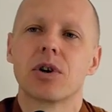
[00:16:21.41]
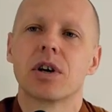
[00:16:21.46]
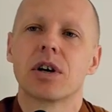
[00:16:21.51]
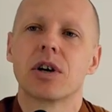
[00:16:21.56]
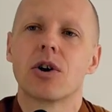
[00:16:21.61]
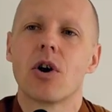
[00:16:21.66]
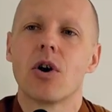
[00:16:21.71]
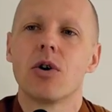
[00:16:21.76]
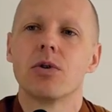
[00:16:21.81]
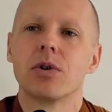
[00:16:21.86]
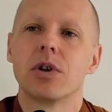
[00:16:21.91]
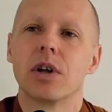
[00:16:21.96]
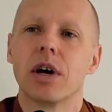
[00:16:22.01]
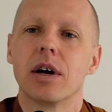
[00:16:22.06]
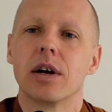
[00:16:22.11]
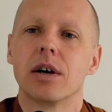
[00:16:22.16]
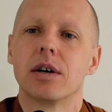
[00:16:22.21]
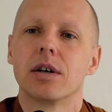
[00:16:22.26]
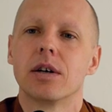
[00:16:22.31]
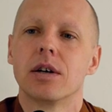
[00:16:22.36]
can go
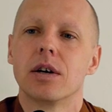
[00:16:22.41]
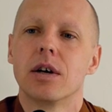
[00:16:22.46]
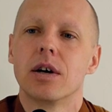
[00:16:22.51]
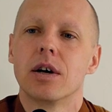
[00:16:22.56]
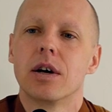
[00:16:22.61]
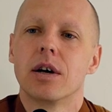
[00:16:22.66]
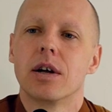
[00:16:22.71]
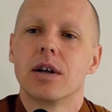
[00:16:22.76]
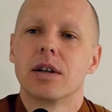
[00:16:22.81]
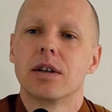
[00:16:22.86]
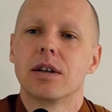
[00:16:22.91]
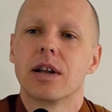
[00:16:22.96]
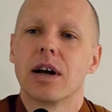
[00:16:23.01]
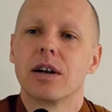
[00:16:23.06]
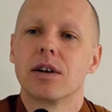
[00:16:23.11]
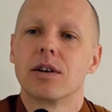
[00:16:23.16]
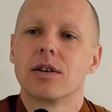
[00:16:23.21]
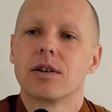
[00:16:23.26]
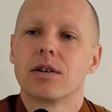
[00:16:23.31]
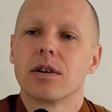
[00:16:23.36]
there,
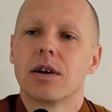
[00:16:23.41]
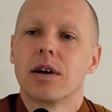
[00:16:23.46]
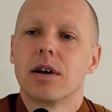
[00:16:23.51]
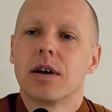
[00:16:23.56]
that